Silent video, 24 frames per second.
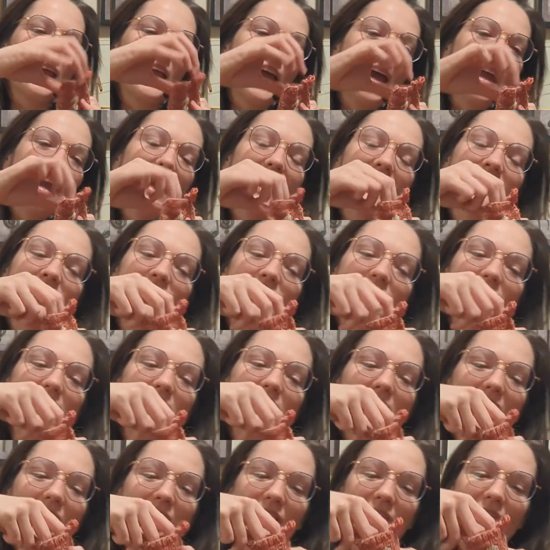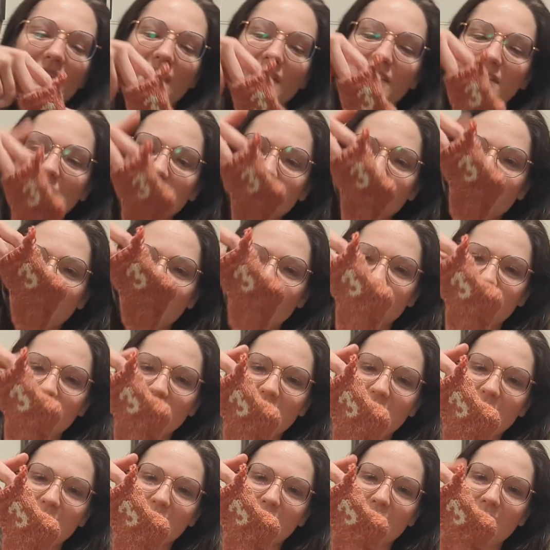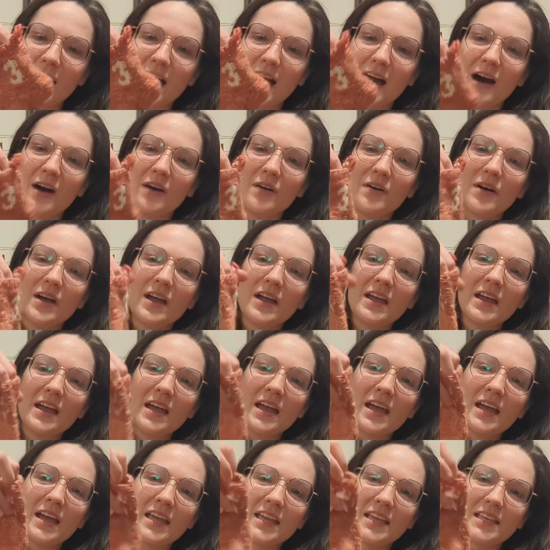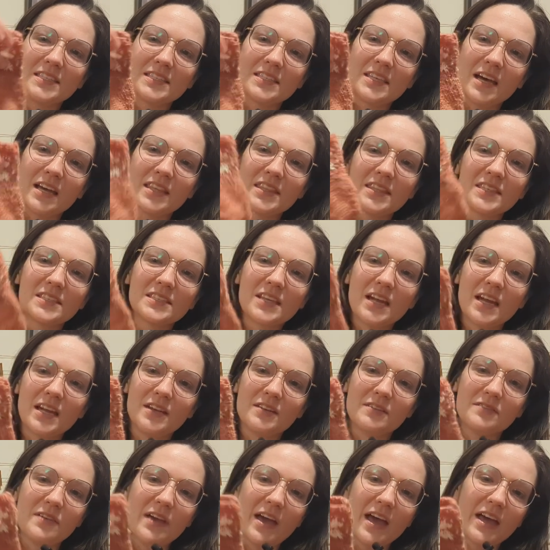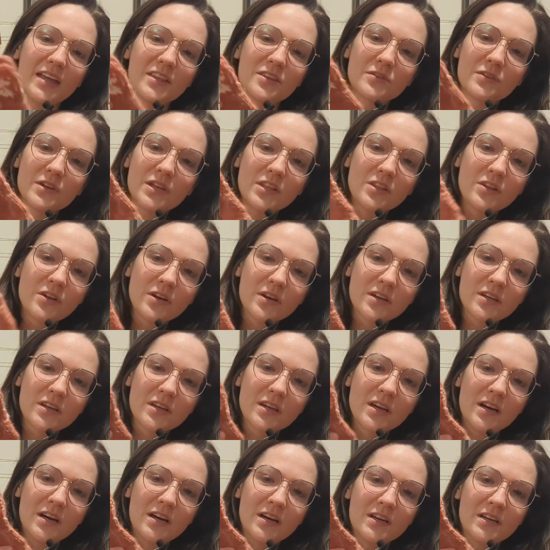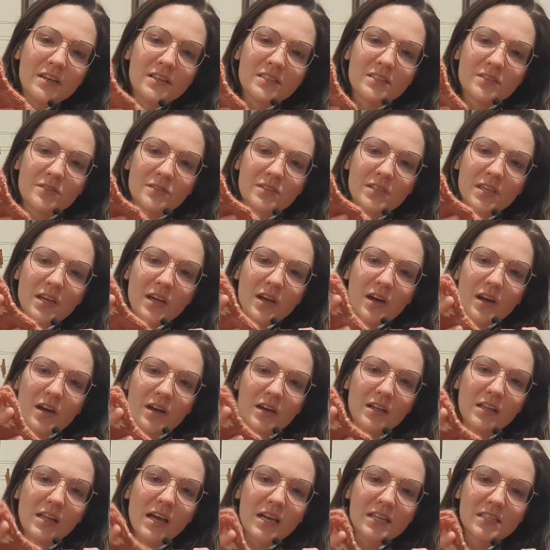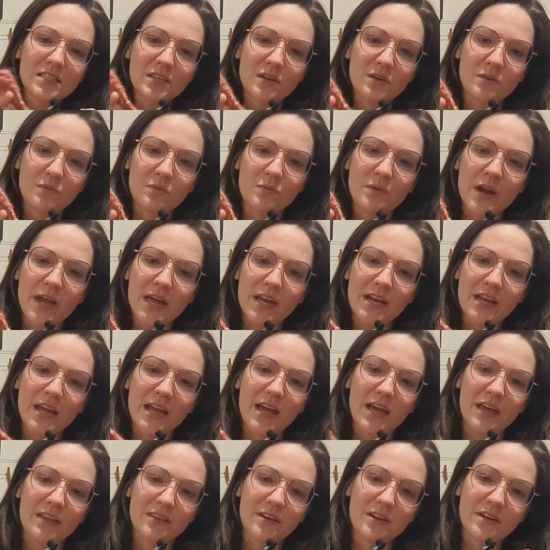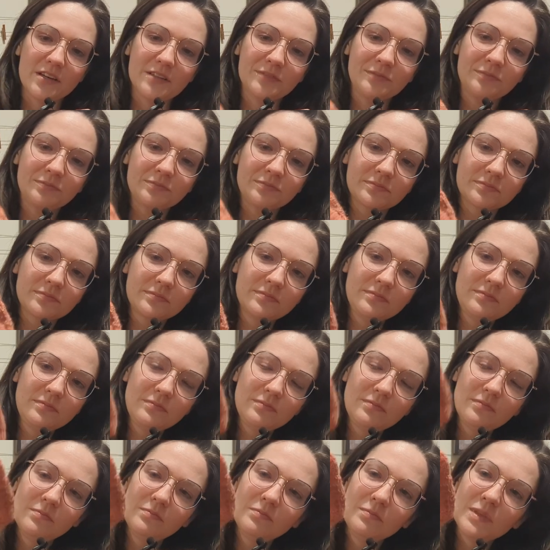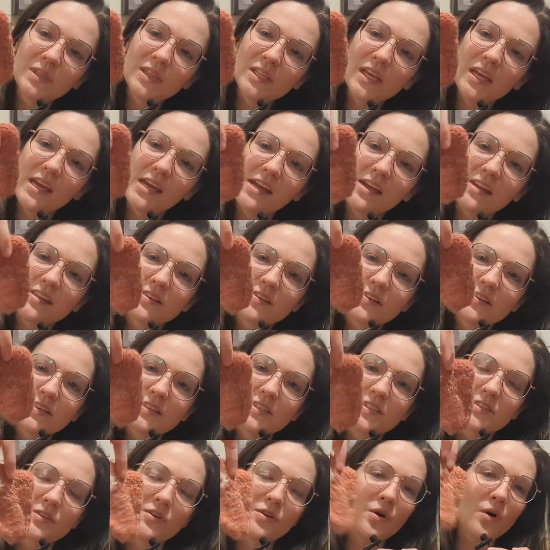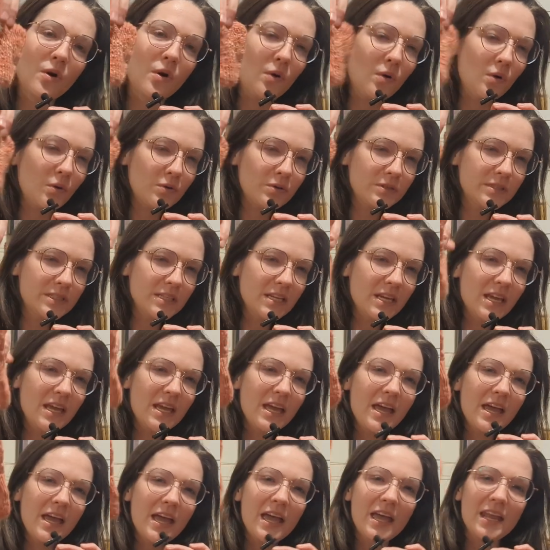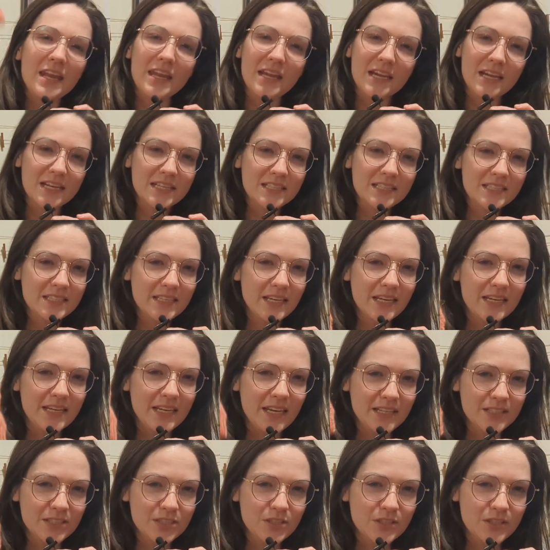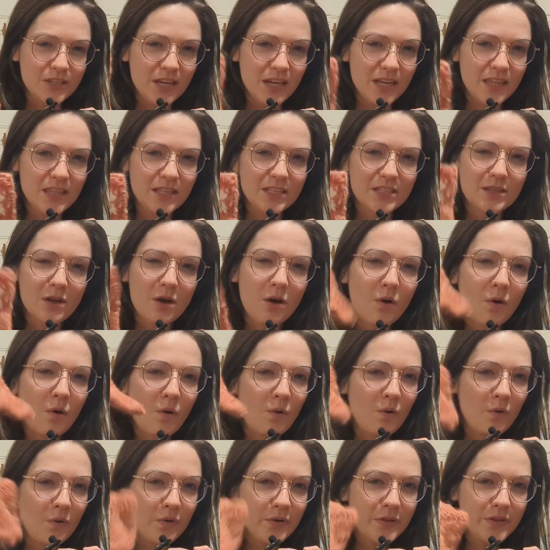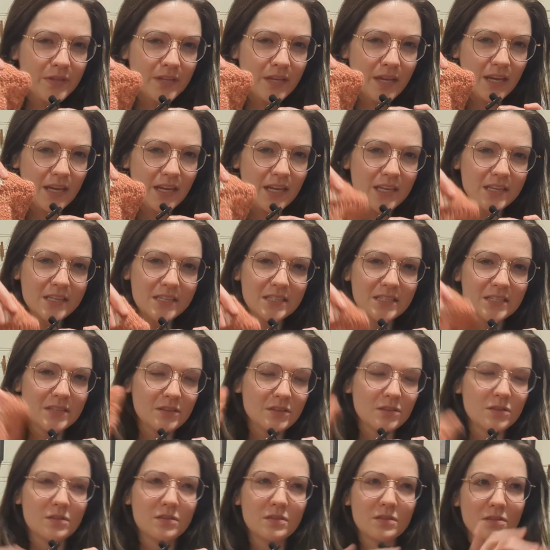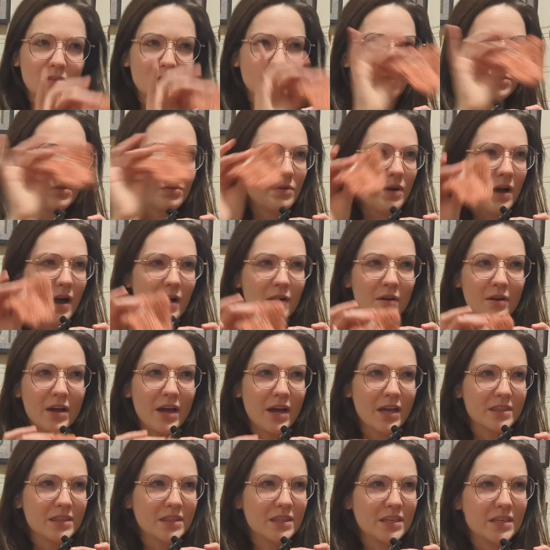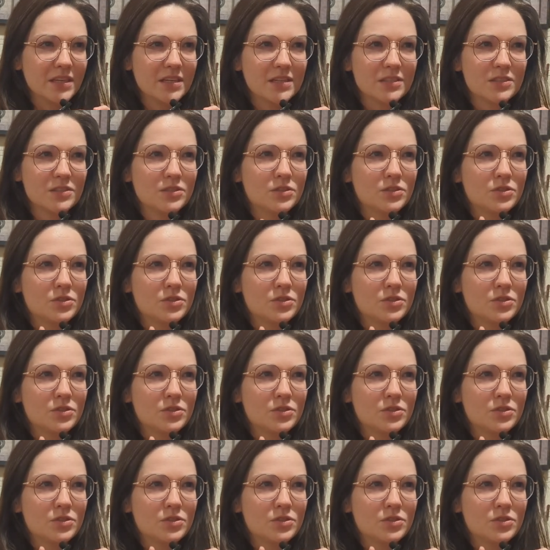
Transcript: and I just love how this yarn came out. It's got this kind of heathery look, so it's like a classic red heather, but the heather is gold. And like I said yesterday, this whole thing is throughout got the